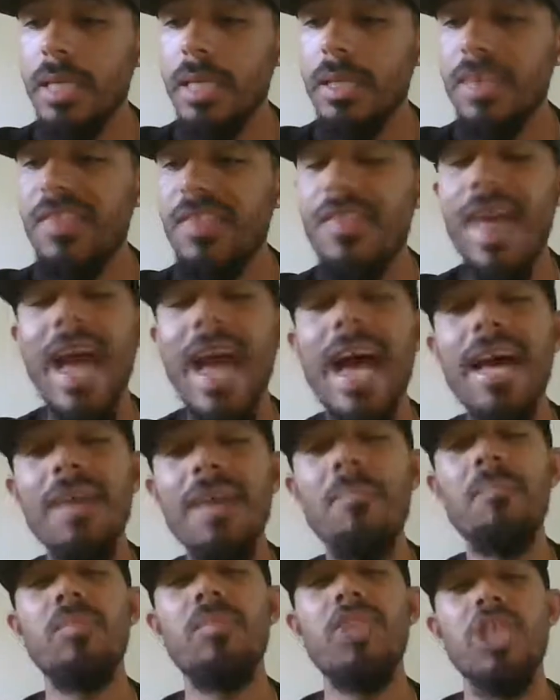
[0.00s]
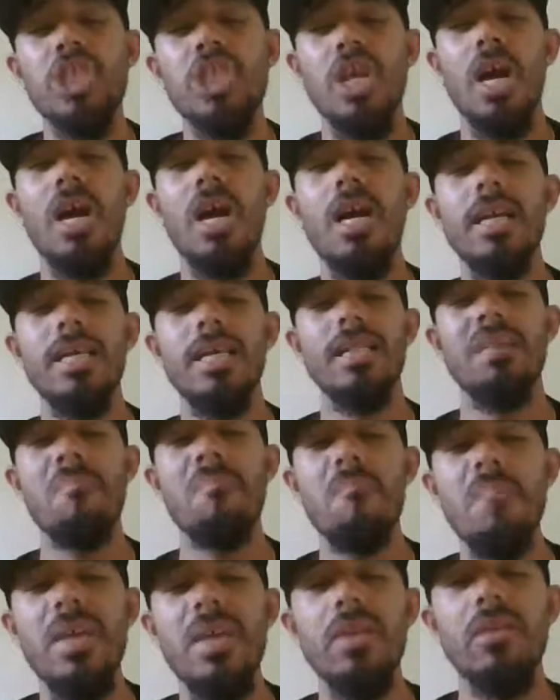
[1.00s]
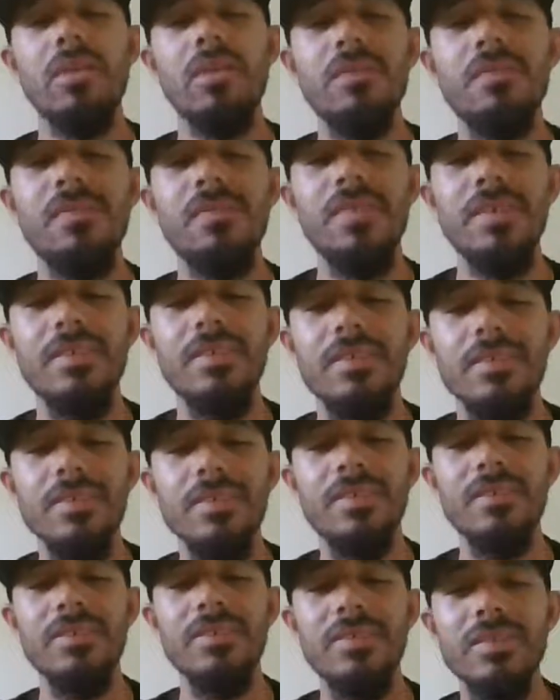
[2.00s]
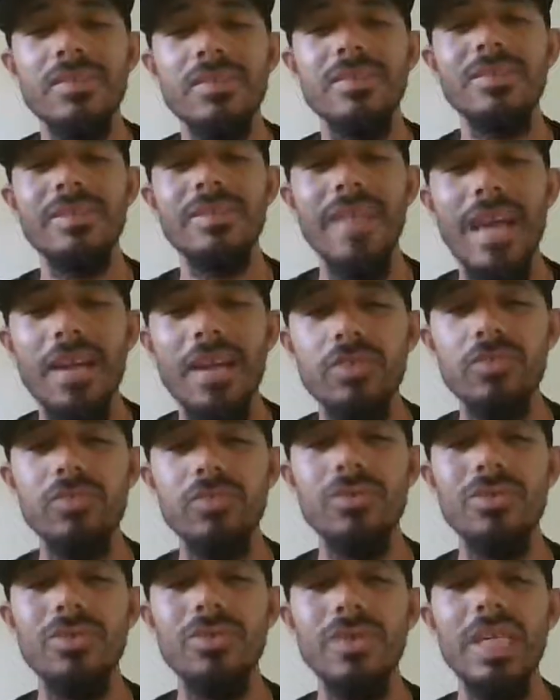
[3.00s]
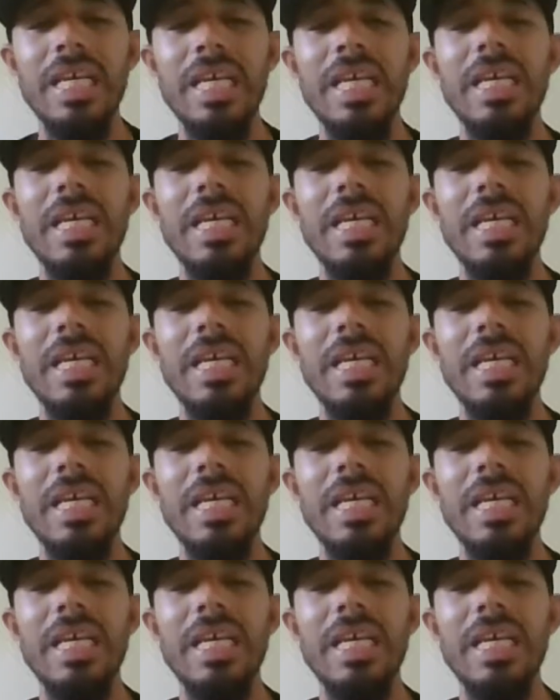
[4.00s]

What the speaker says: That chunk in the middle of the schedule